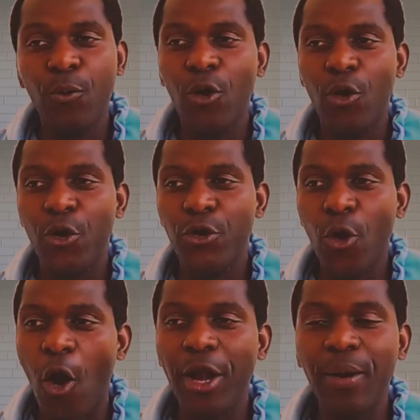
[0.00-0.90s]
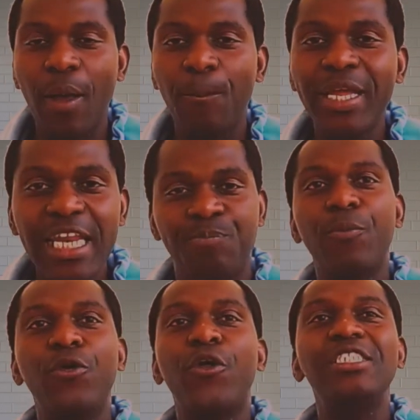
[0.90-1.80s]
don't believe, people
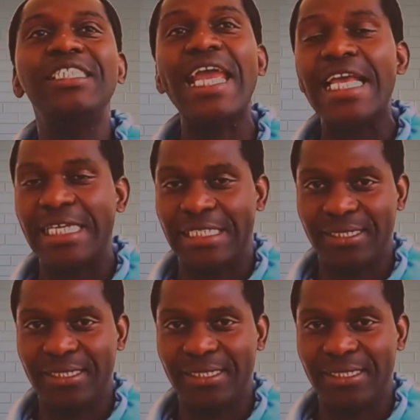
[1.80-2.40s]
don't take it,